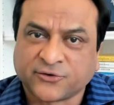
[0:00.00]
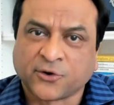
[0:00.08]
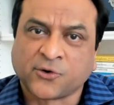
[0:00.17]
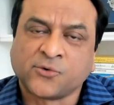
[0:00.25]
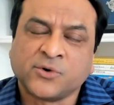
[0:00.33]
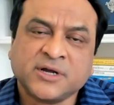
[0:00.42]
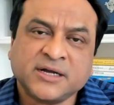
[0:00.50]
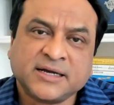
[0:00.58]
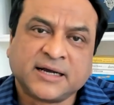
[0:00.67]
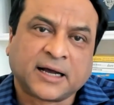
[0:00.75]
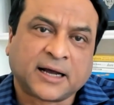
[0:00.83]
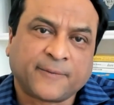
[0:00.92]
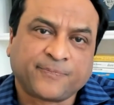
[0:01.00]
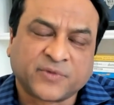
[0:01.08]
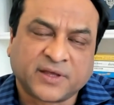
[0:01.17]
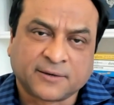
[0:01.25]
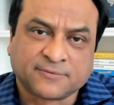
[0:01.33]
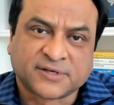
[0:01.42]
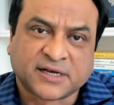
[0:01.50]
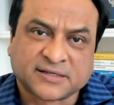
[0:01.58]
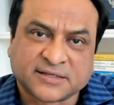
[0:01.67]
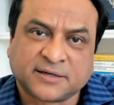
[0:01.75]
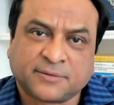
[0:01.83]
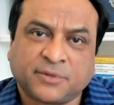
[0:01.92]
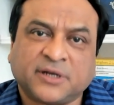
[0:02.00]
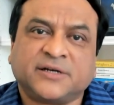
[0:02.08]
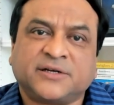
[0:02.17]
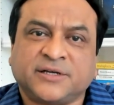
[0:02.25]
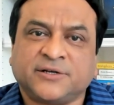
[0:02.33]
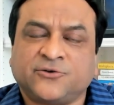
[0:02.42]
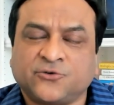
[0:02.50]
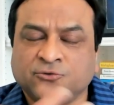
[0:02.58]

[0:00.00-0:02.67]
So um, gives us an ability